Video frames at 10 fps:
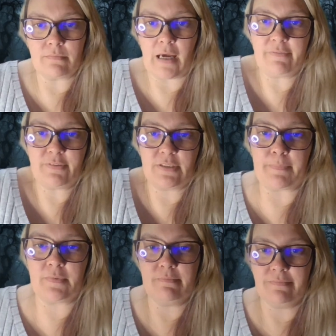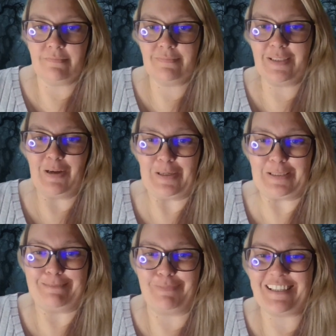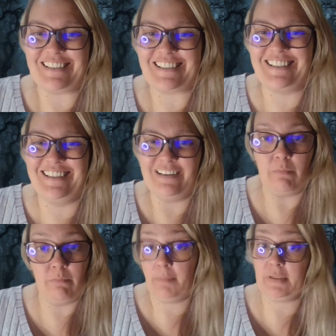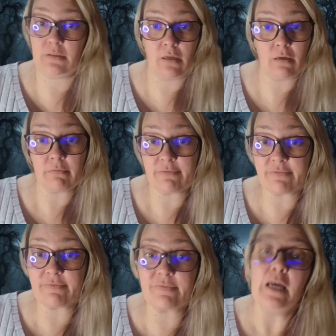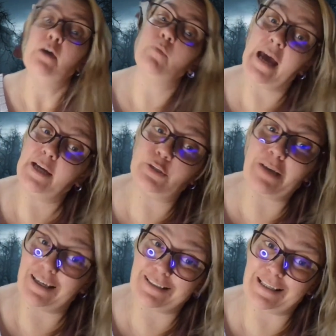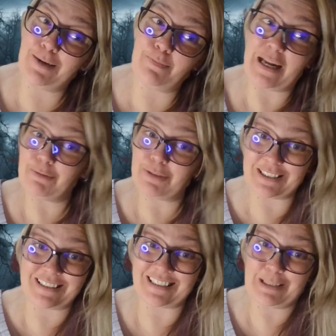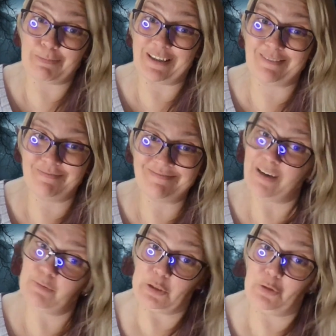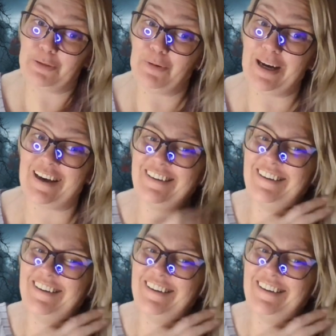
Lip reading: I've slept in a haunted place by myself. Well, I had you guys there, but I was just sleeping. I was the only one. Yeah.